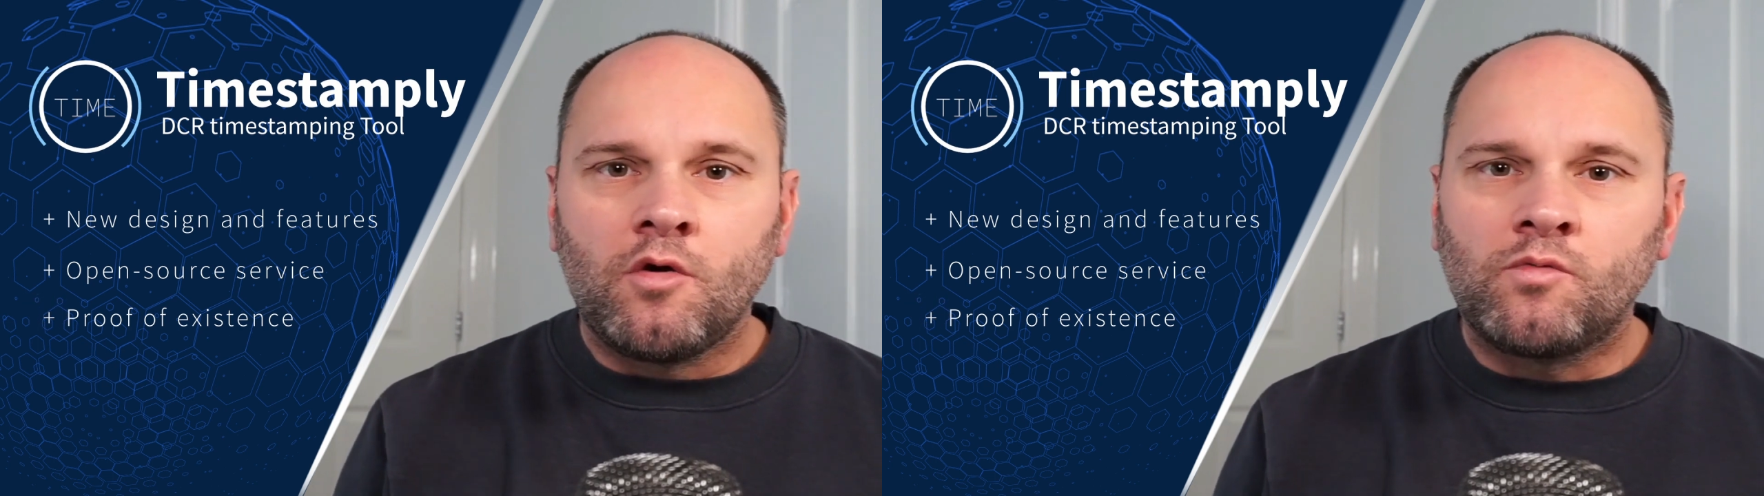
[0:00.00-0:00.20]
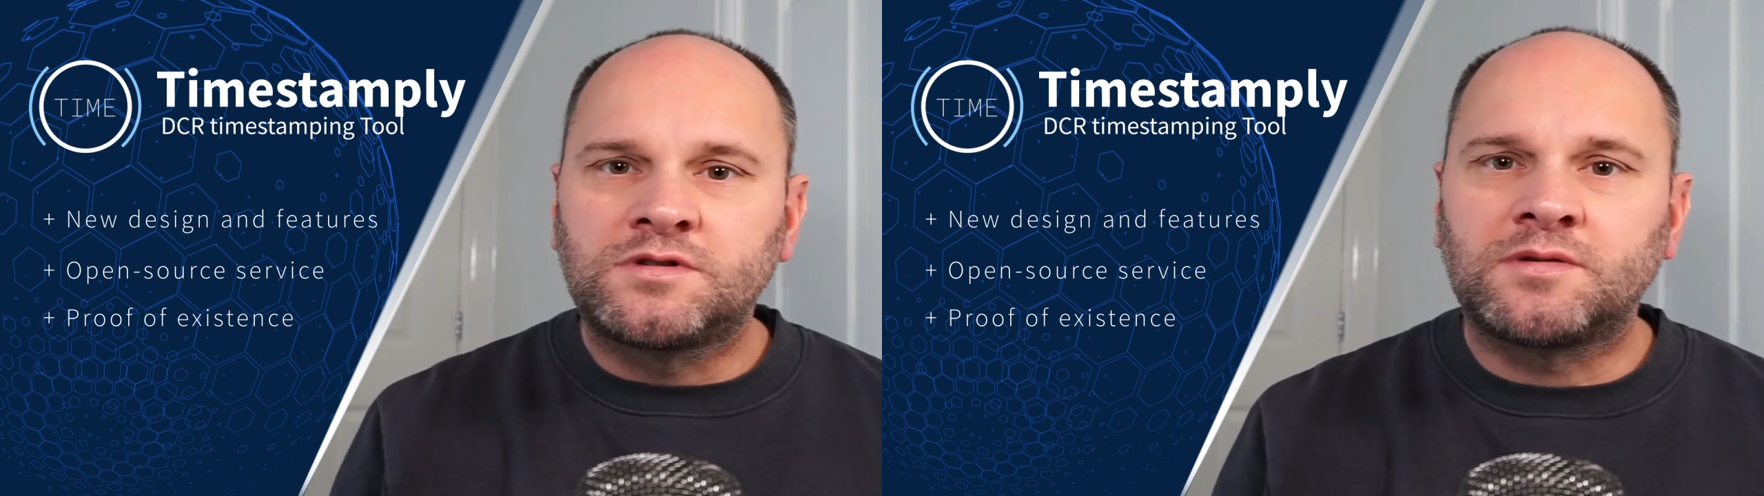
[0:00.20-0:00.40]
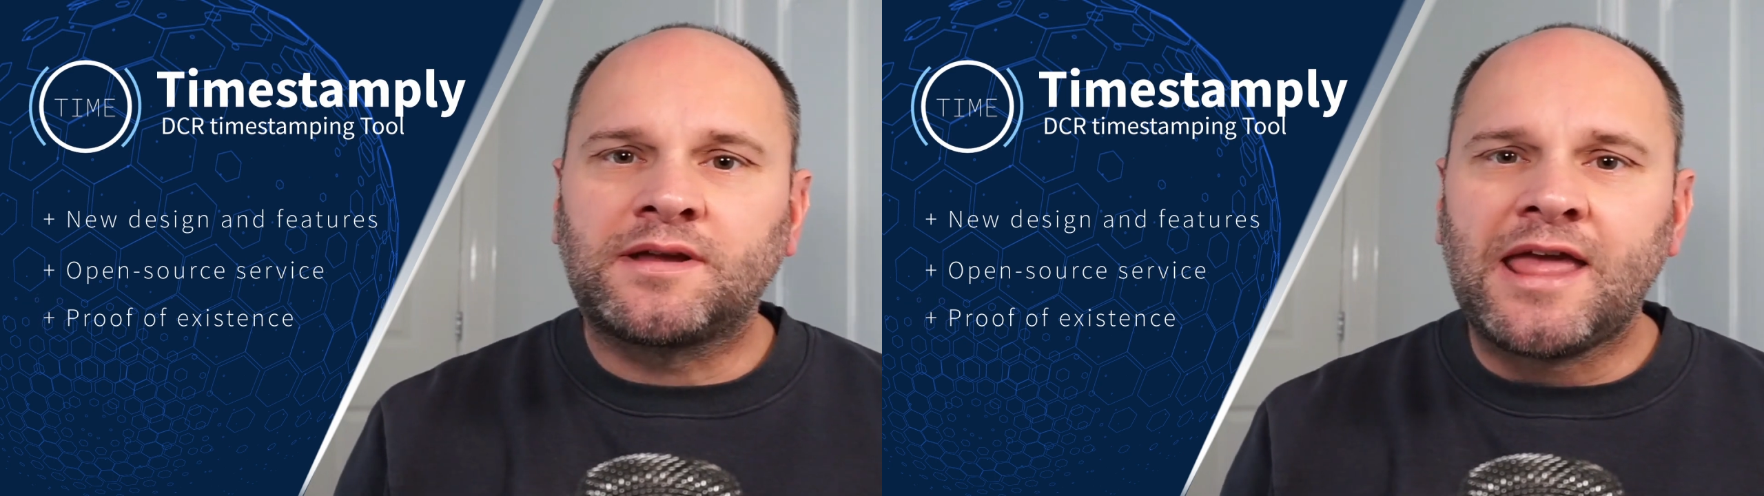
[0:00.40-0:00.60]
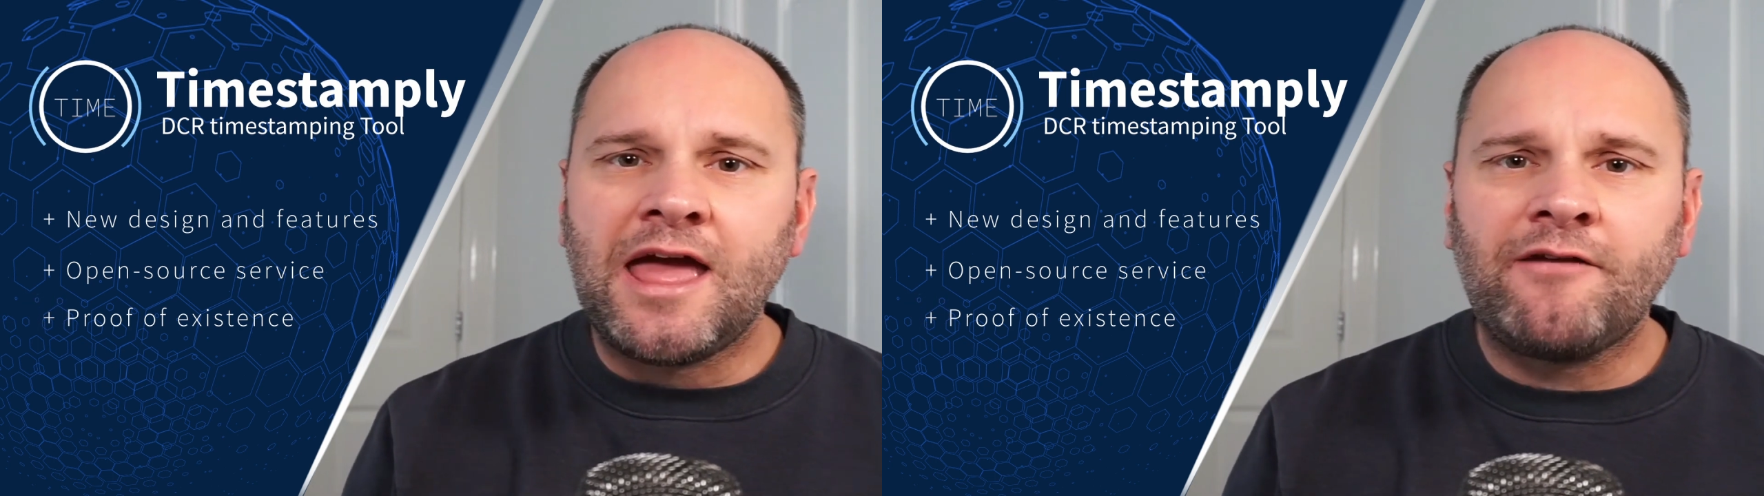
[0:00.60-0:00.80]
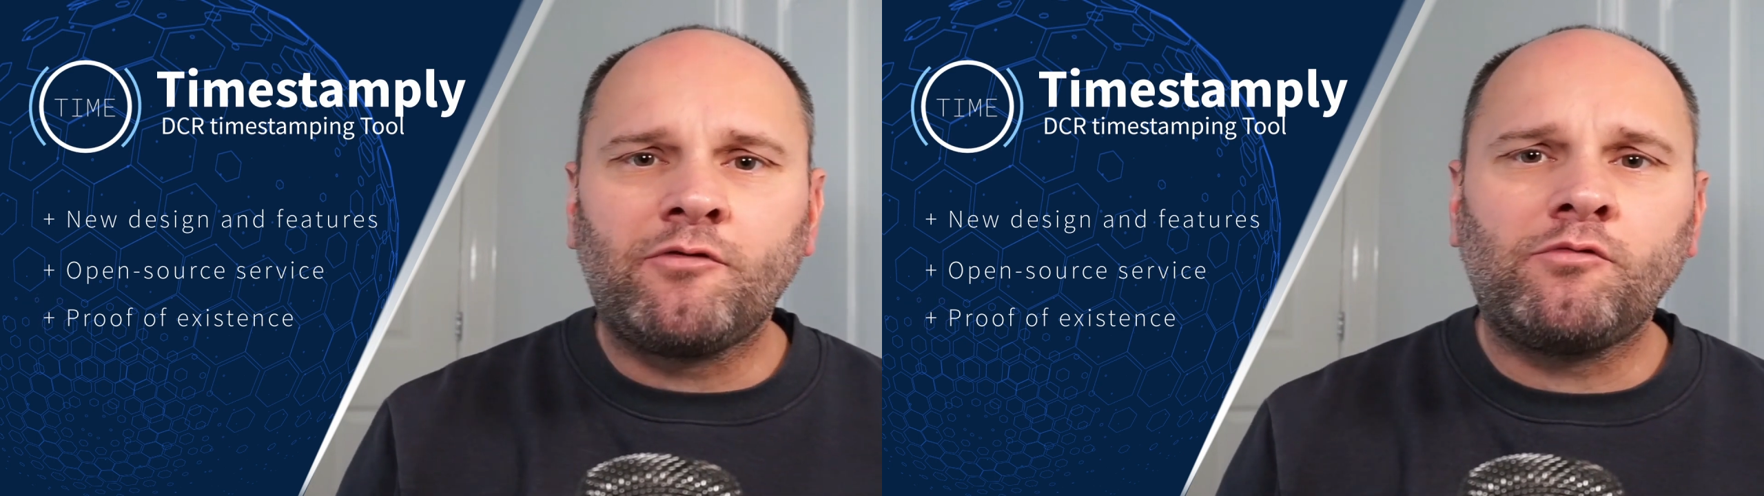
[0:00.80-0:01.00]
With some
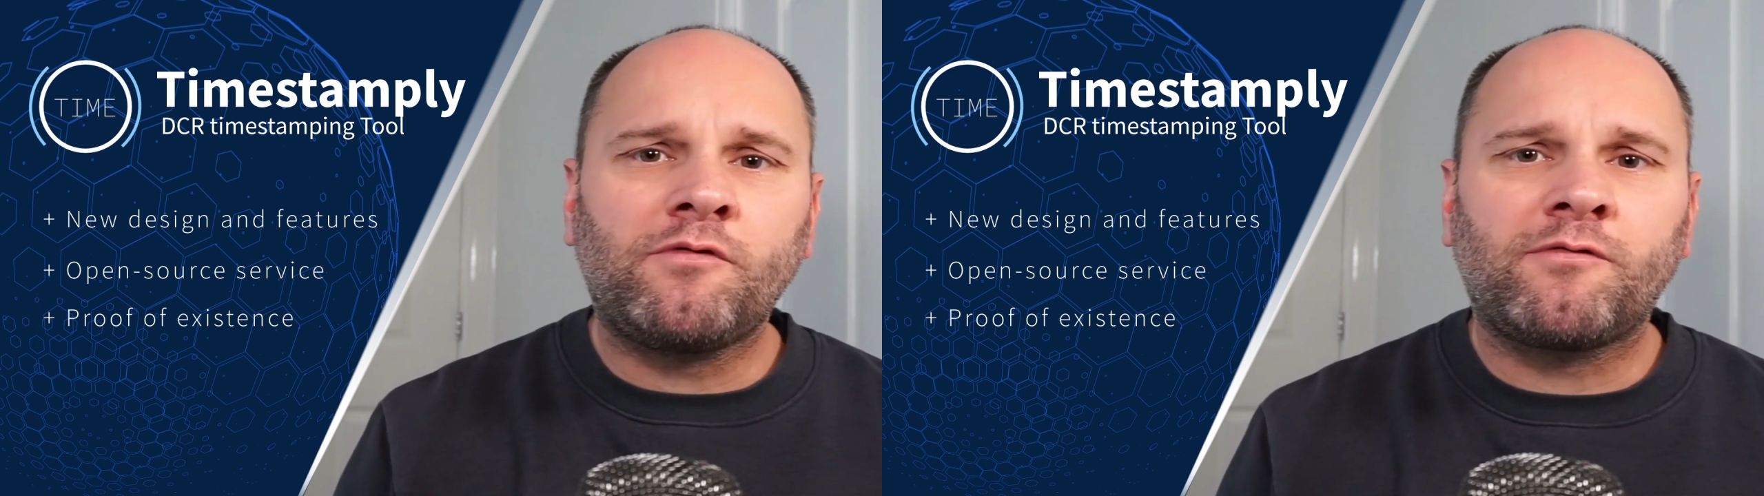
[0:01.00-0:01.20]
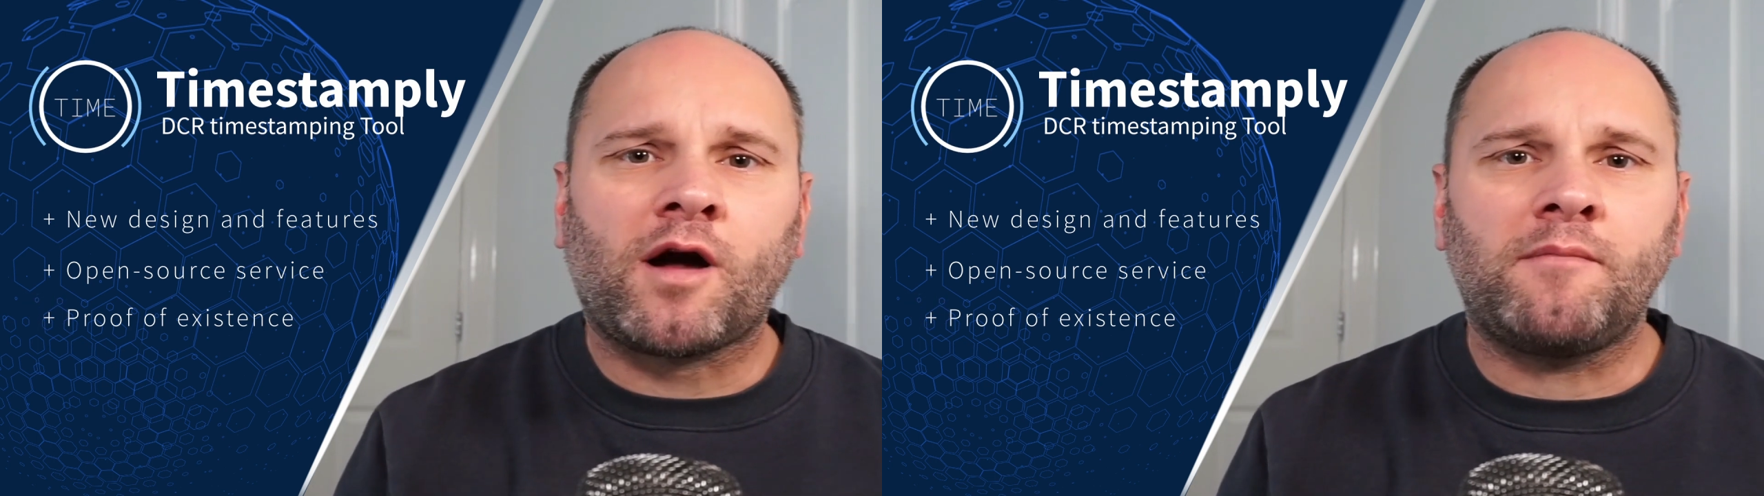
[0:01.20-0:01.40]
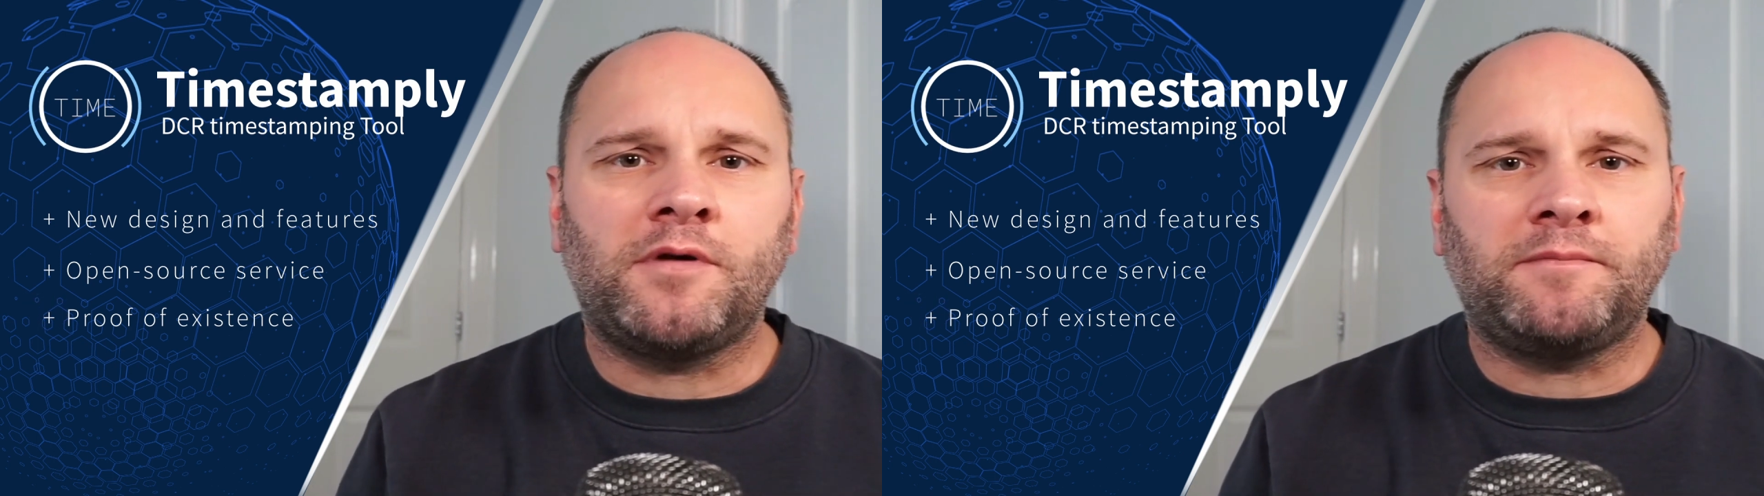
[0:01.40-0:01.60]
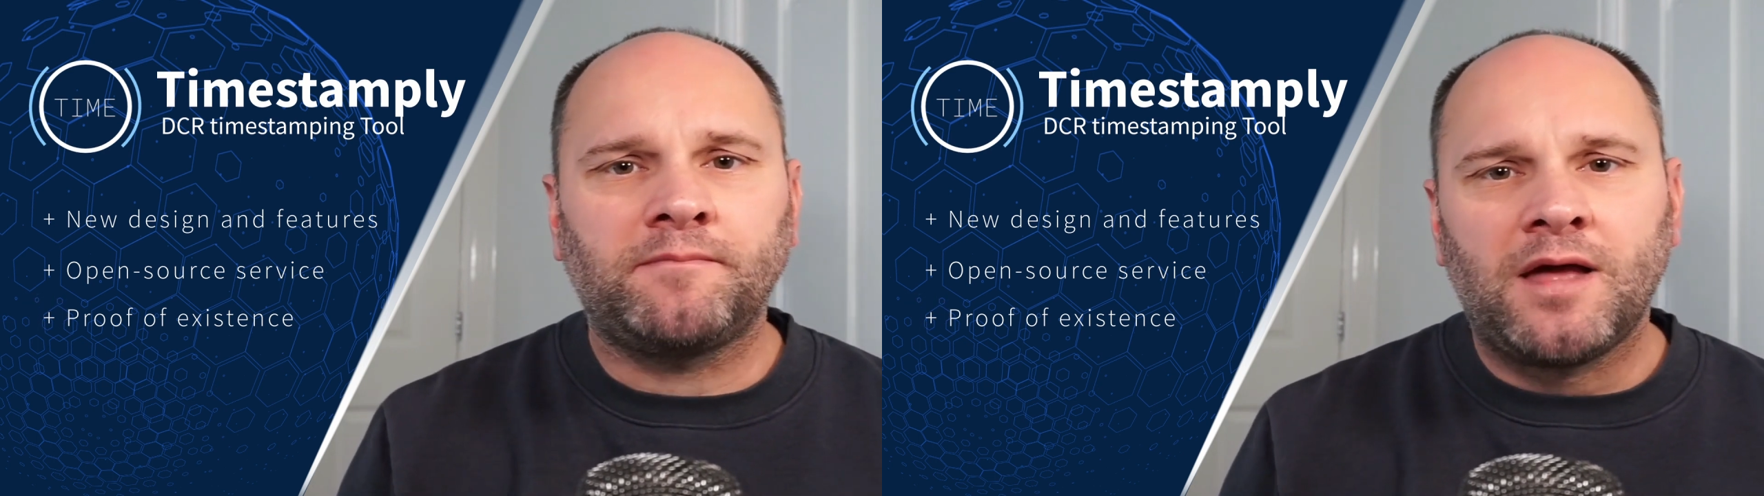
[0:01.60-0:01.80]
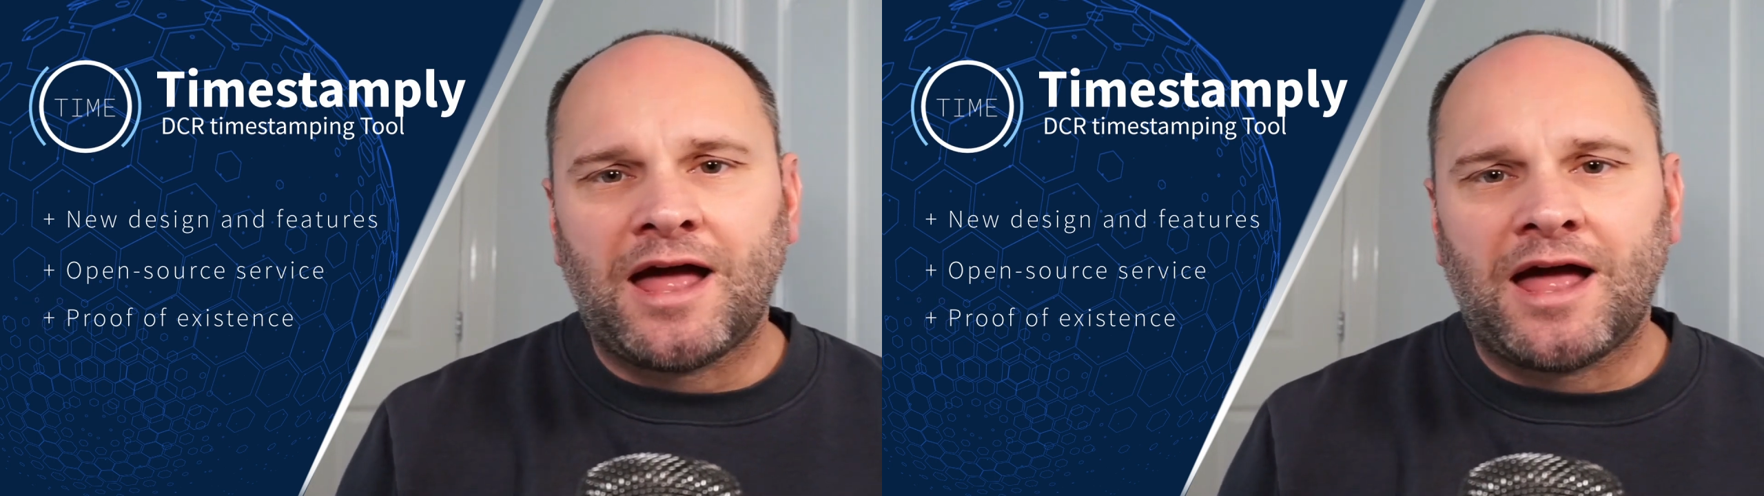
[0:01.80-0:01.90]
careful refinement